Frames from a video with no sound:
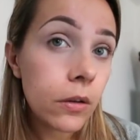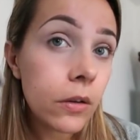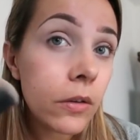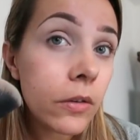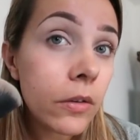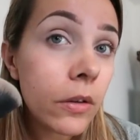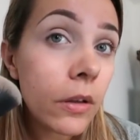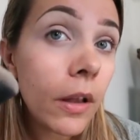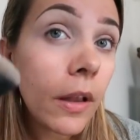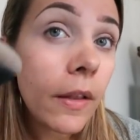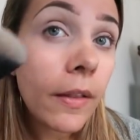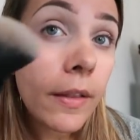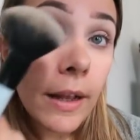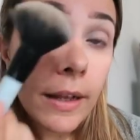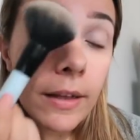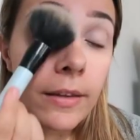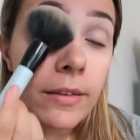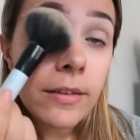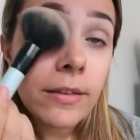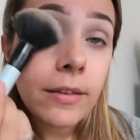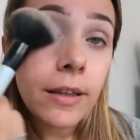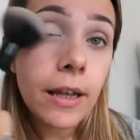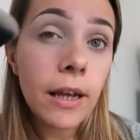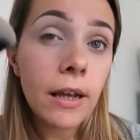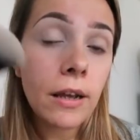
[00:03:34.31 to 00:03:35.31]
So then that's
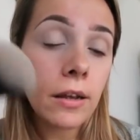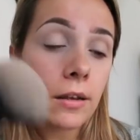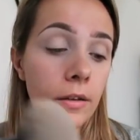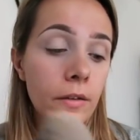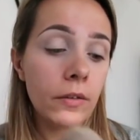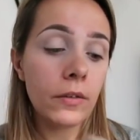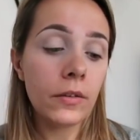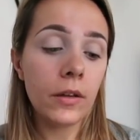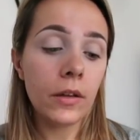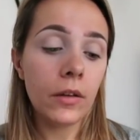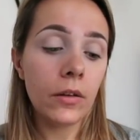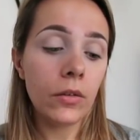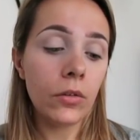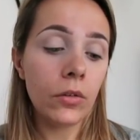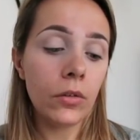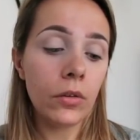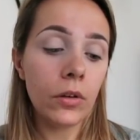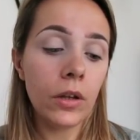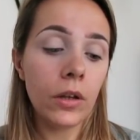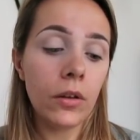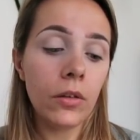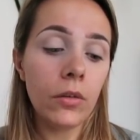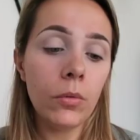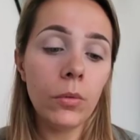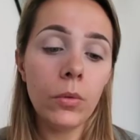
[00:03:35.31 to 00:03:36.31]
set, and then
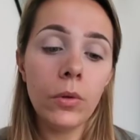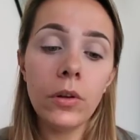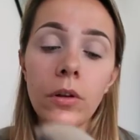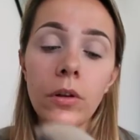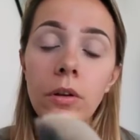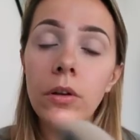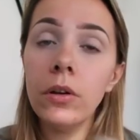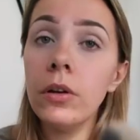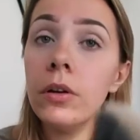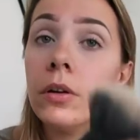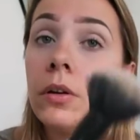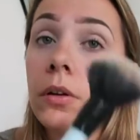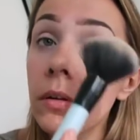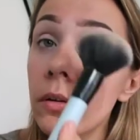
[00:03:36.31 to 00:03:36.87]
on the other one.